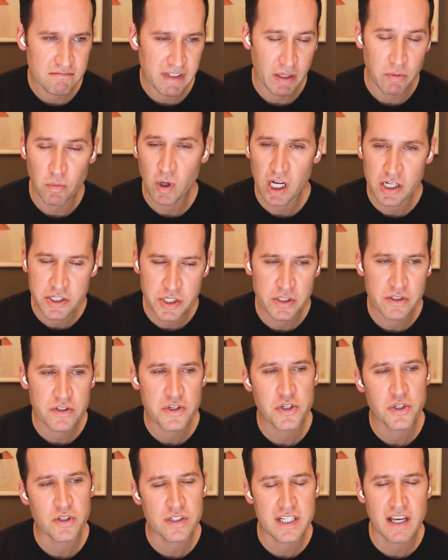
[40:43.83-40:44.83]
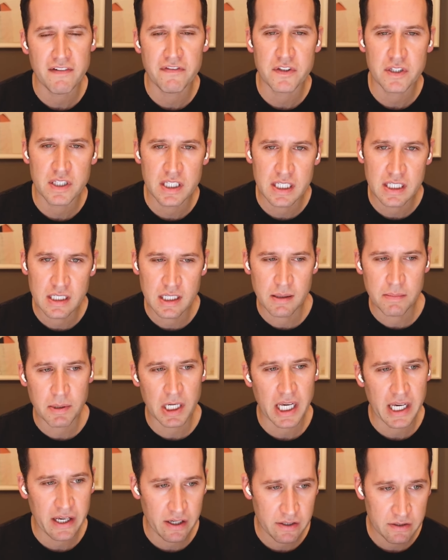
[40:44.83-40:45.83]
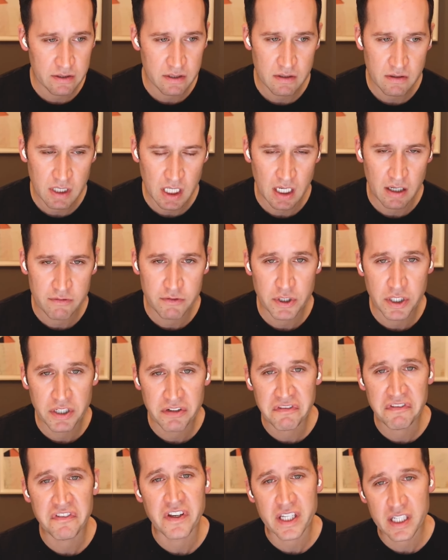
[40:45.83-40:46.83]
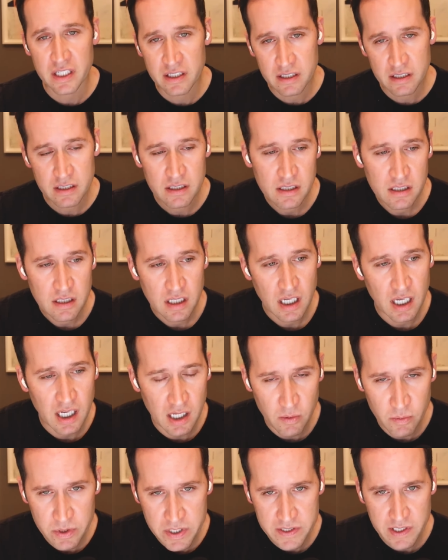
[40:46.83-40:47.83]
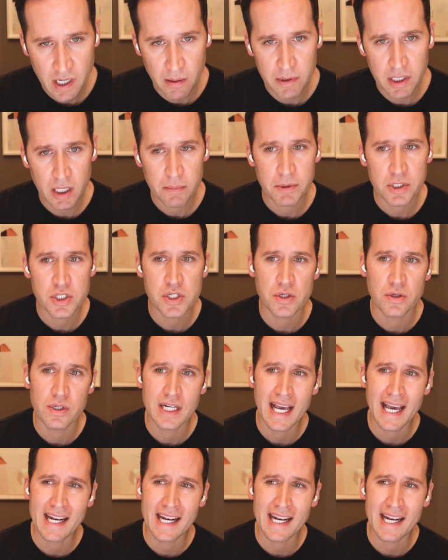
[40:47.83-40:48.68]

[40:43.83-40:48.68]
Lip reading: and watchers should definitely keep an eye out for Config, which is coming up in June.